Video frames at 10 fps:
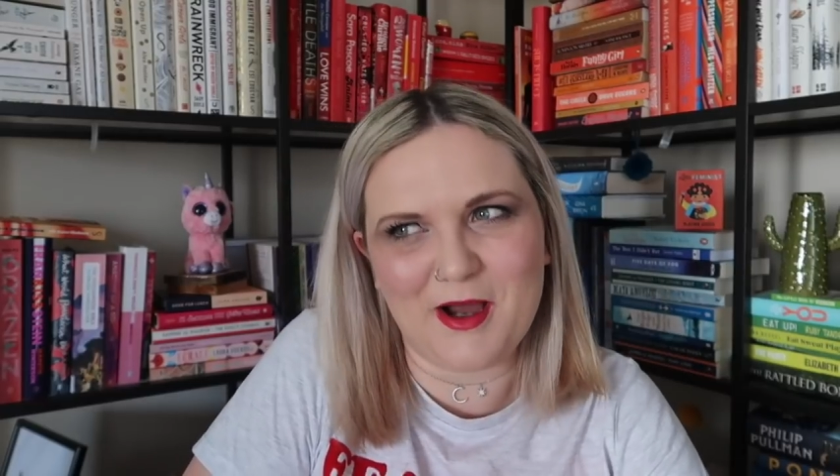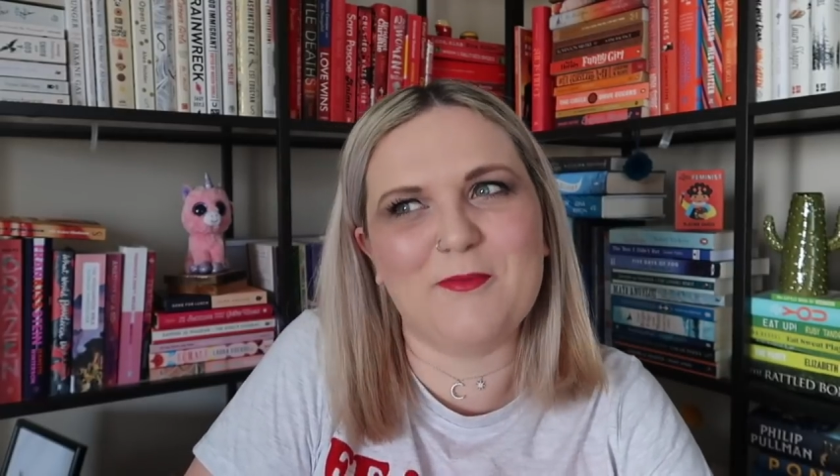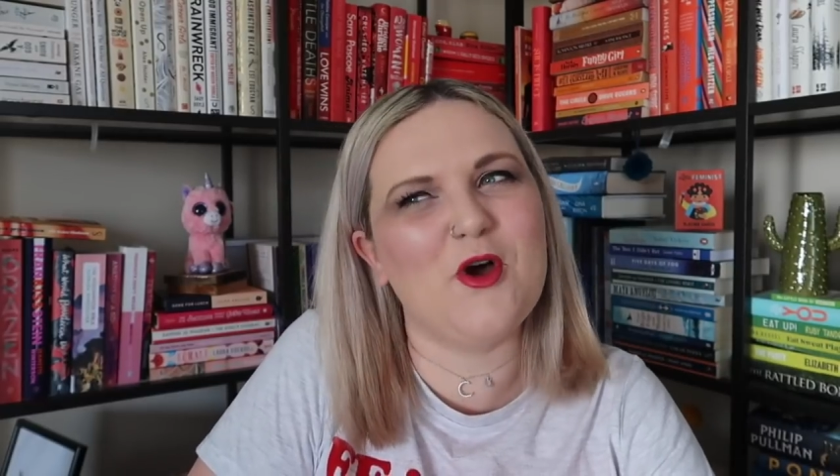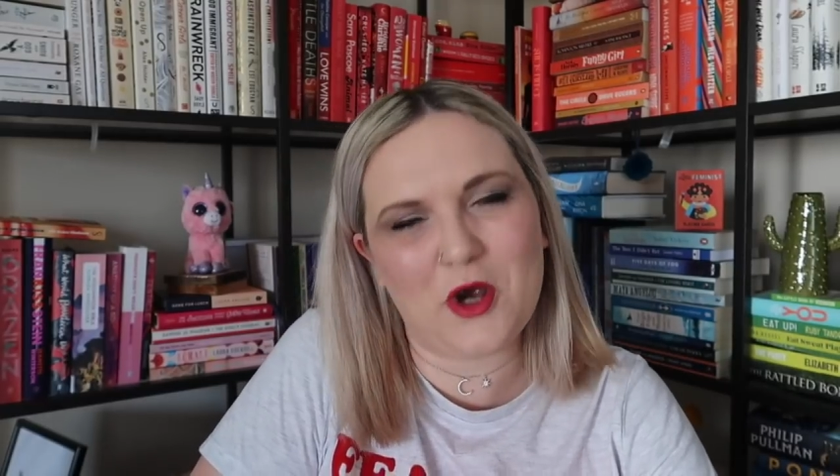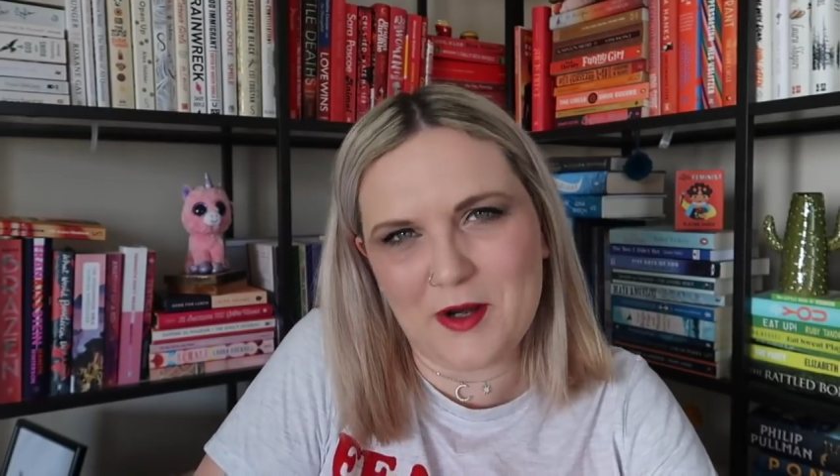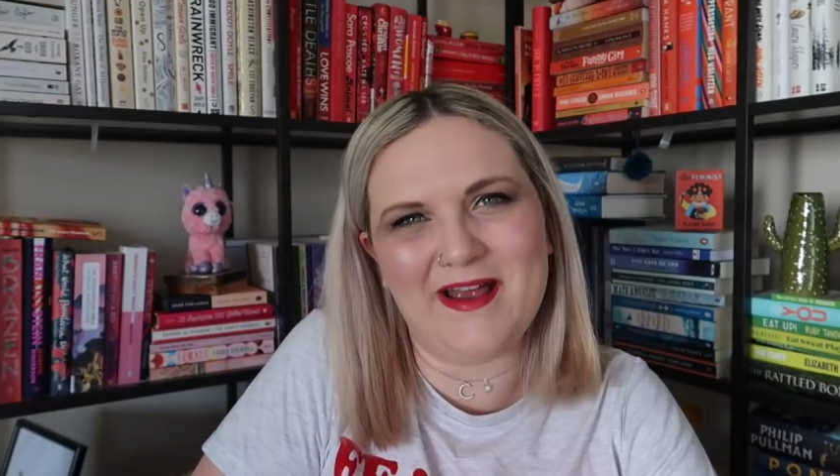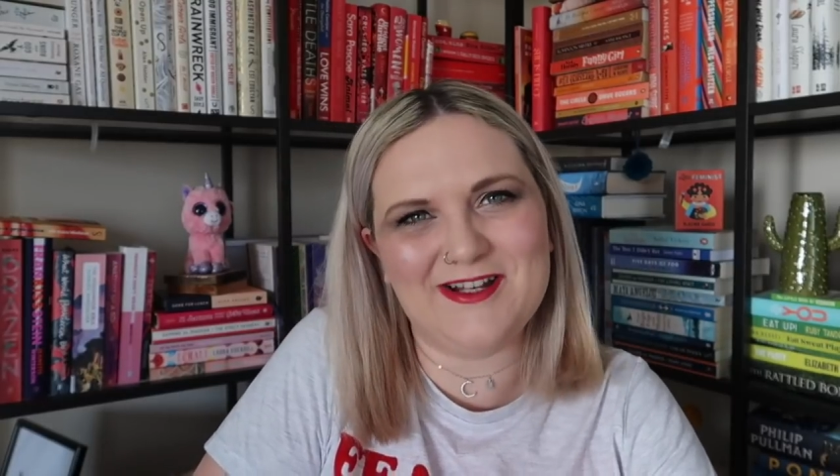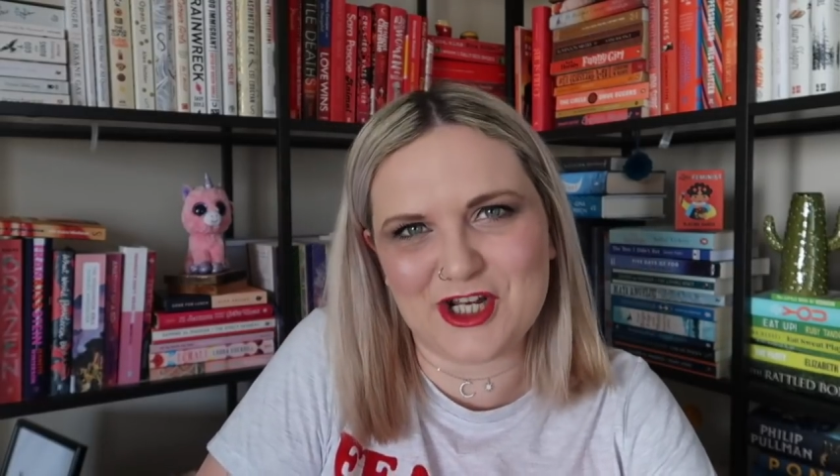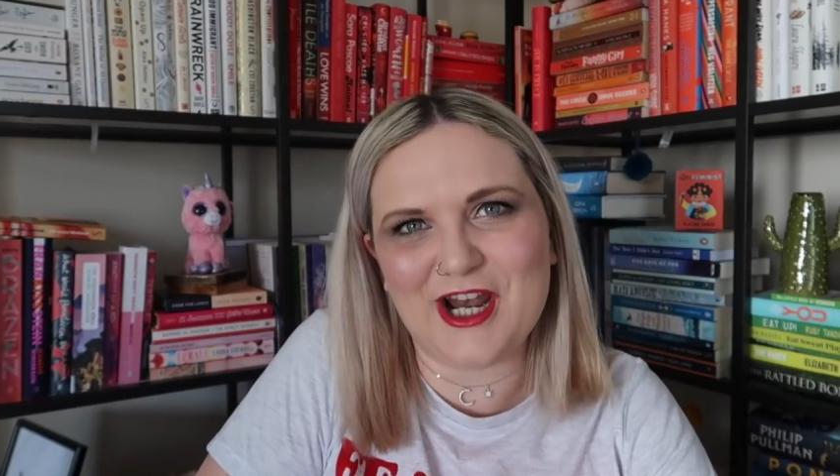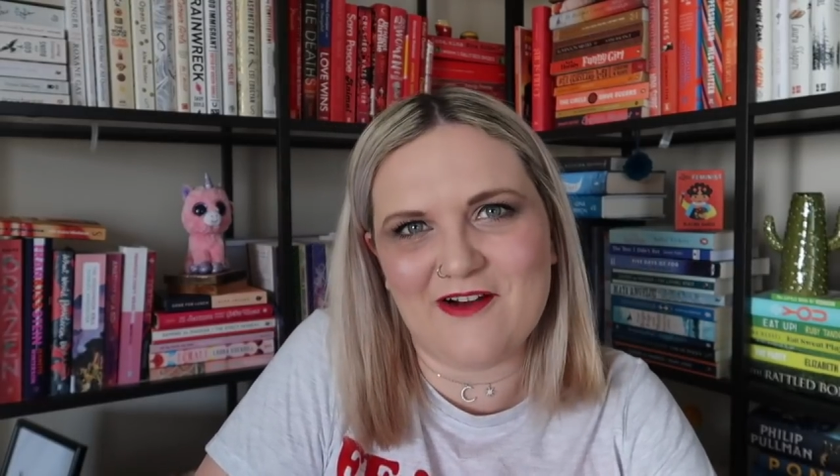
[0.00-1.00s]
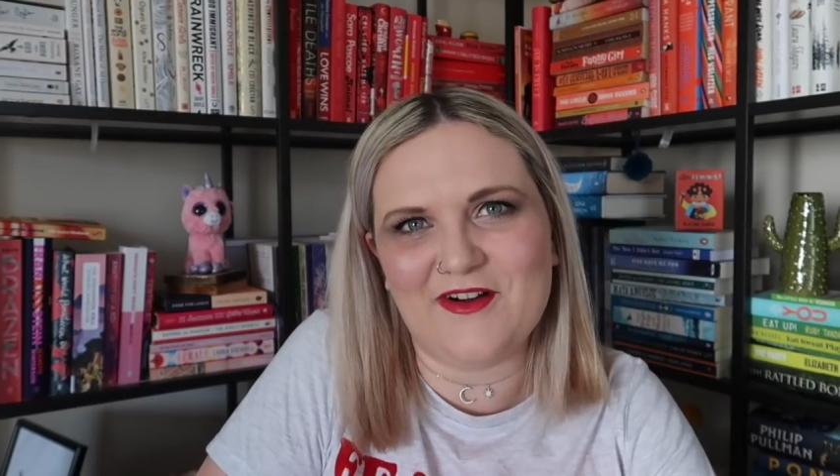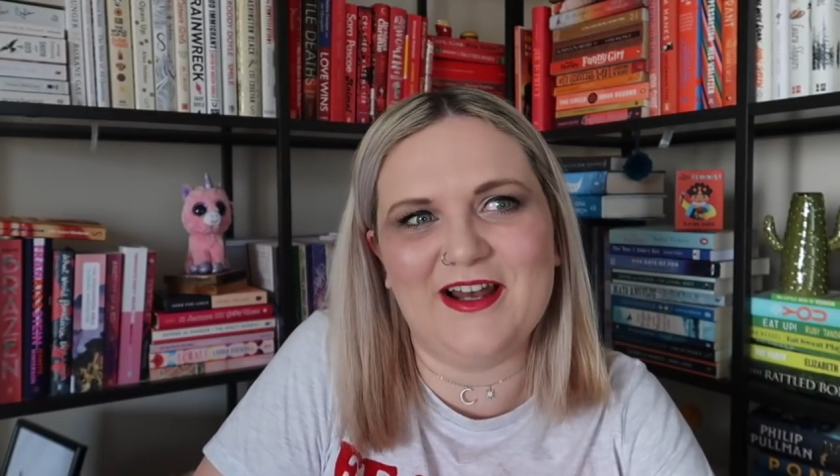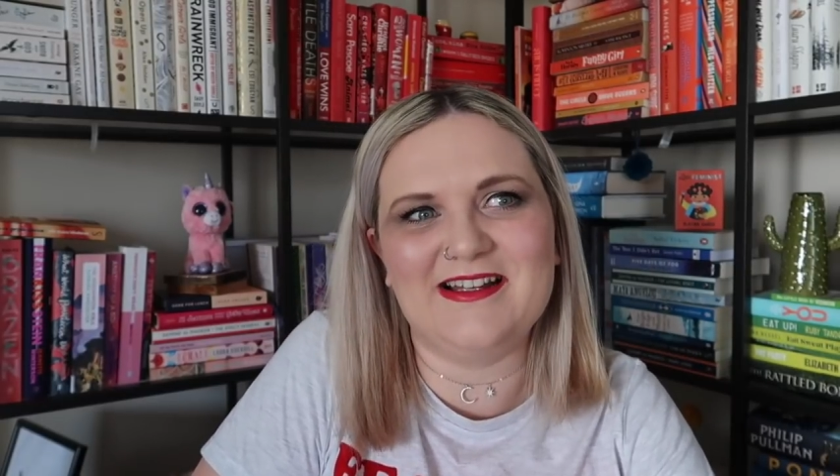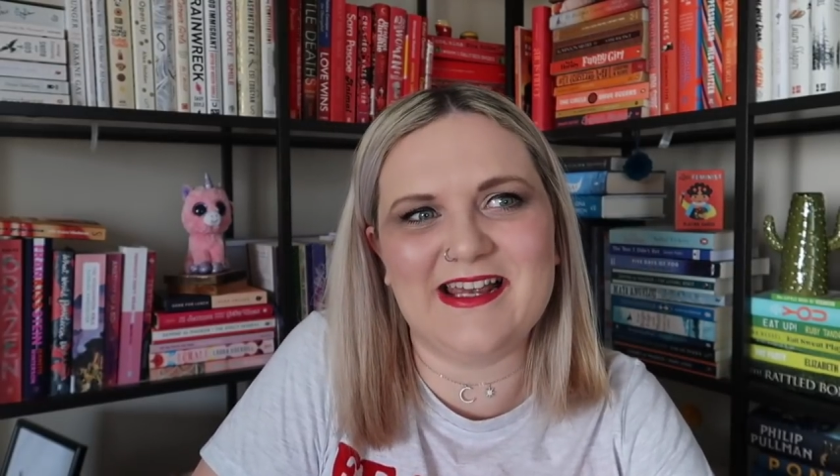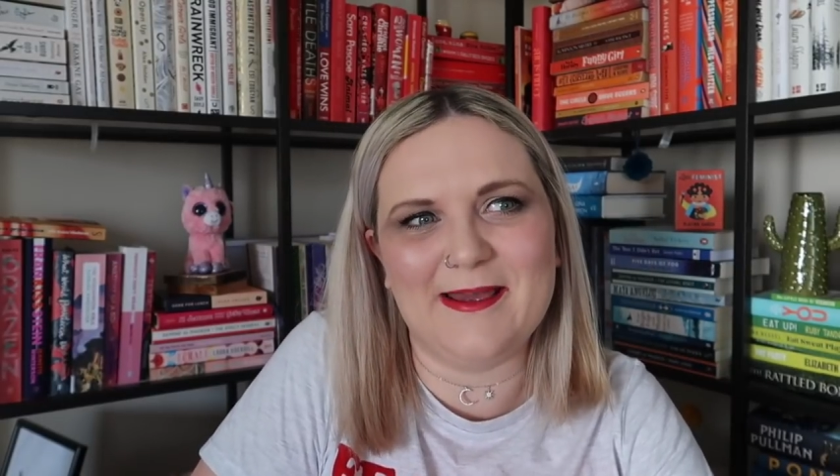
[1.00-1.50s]
but I'm not going to mention Love
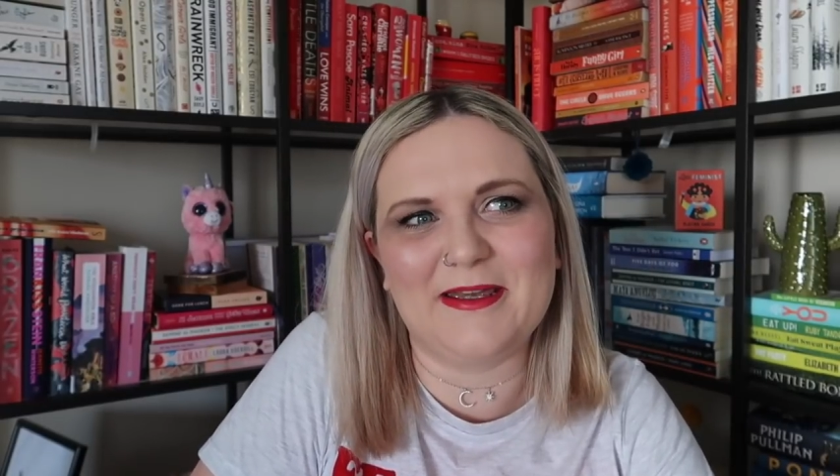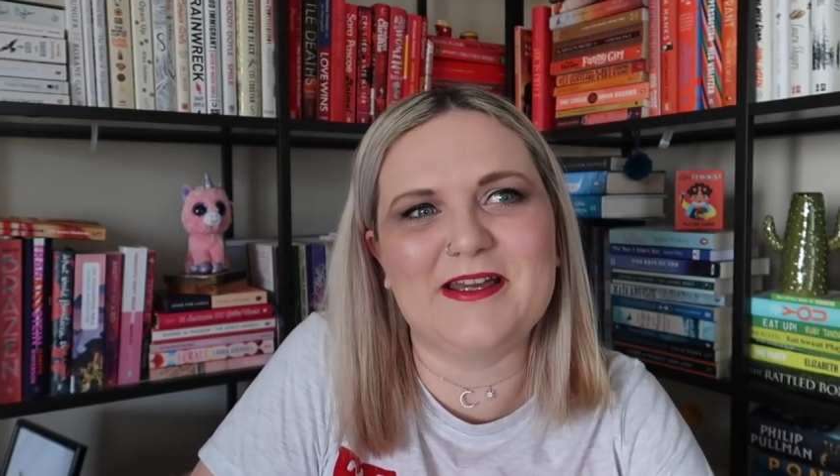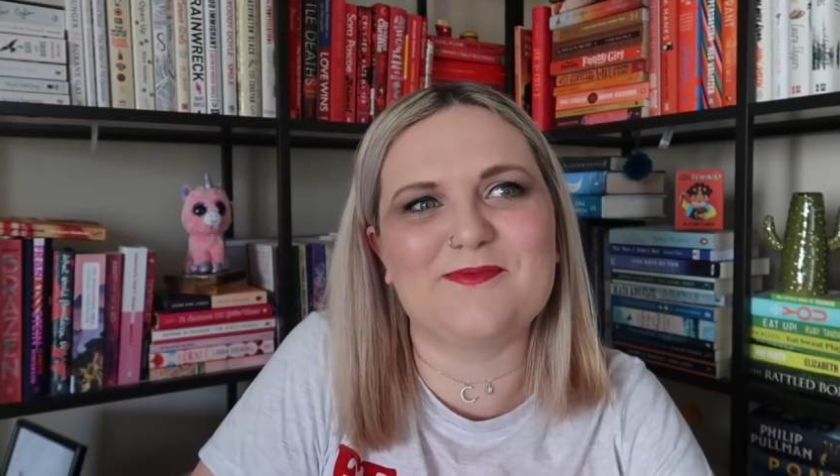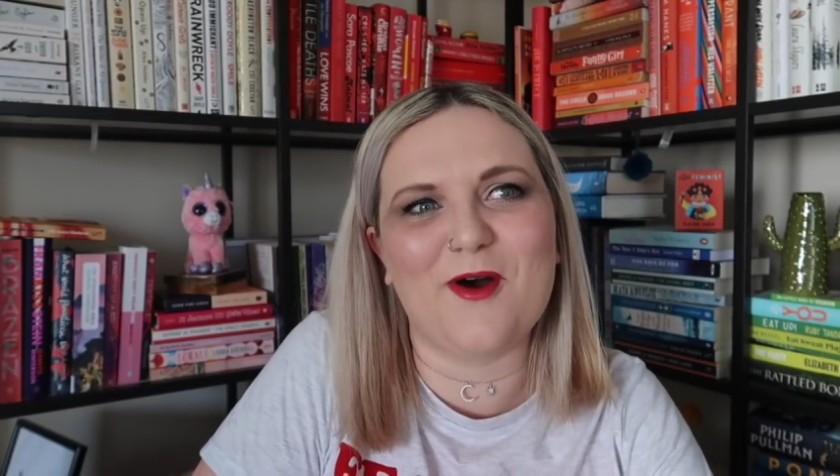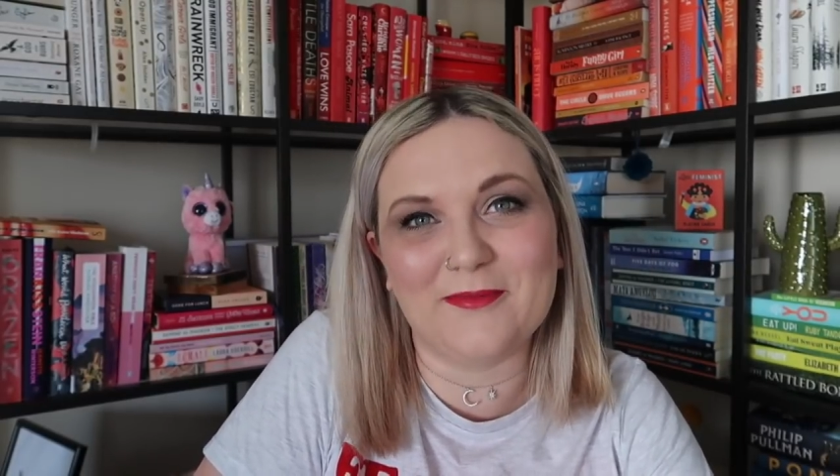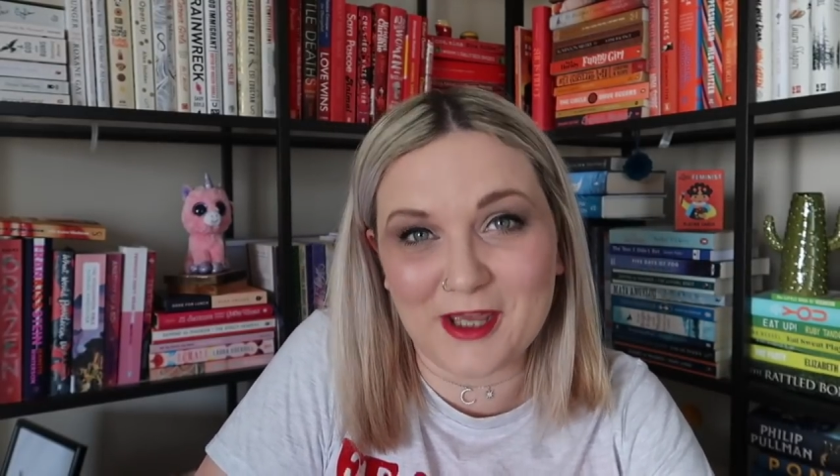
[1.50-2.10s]
Island here because what